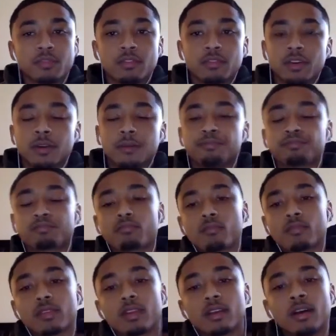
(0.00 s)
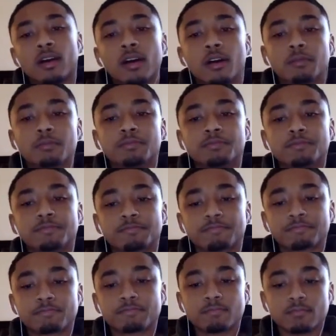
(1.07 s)
Wow. Um.
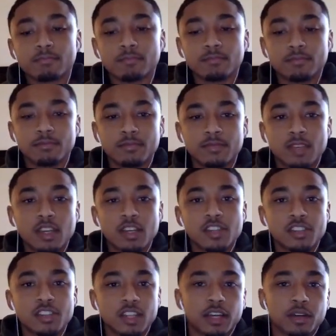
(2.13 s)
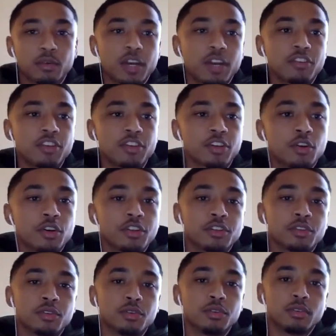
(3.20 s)
So like whenever you're going
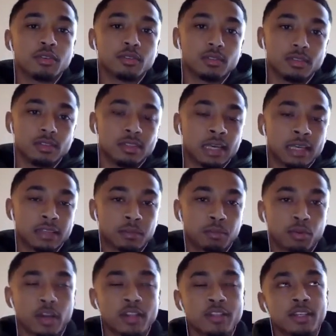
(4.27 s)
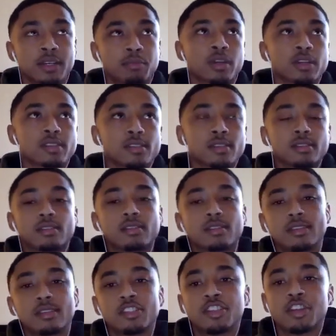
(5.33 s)
through like the project process,
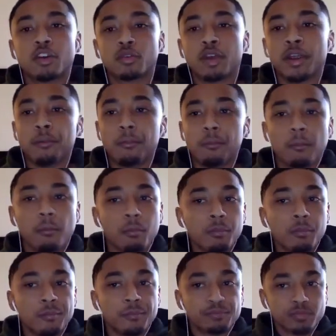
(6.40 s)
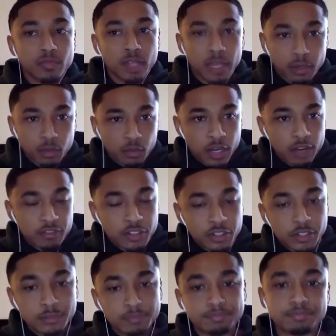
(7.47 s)
since you don't write, like whenever
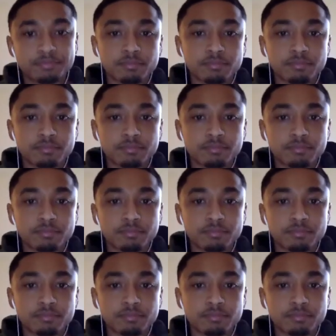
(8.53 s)
you're